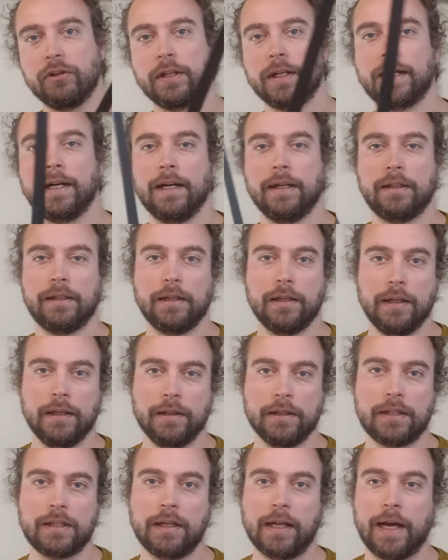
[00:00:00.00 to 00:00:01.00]
the cut
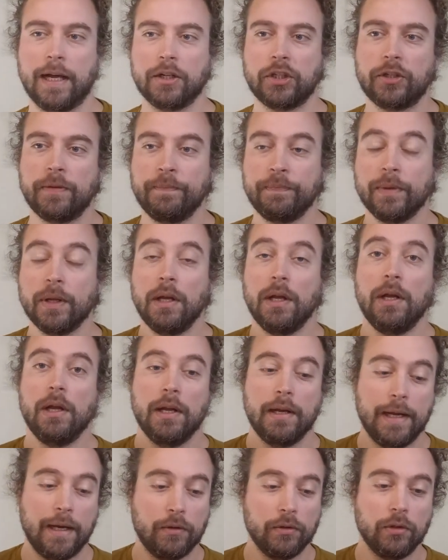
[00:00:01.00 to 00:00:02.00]
and the slash.
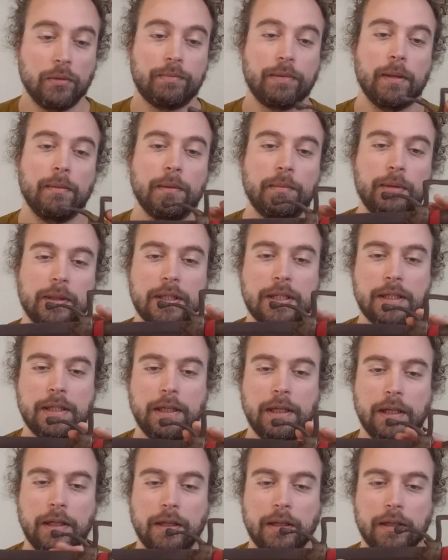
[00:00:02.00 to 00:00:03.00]
Now, you'll probably
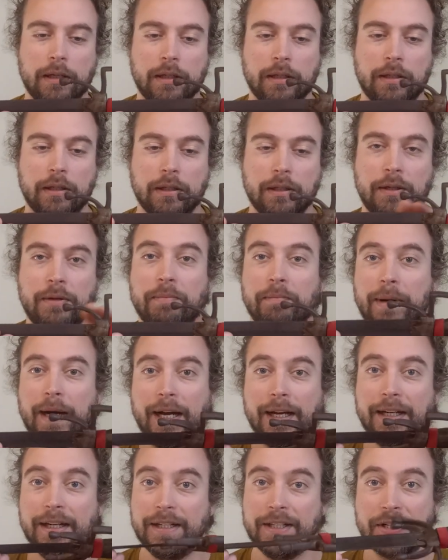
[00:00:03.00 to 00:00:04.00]
see that
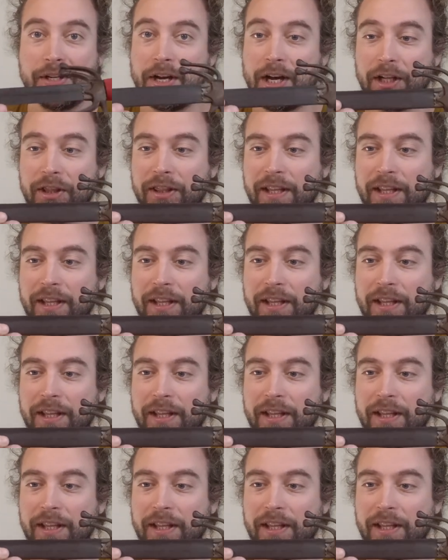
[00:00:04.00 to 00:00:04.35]
mine is not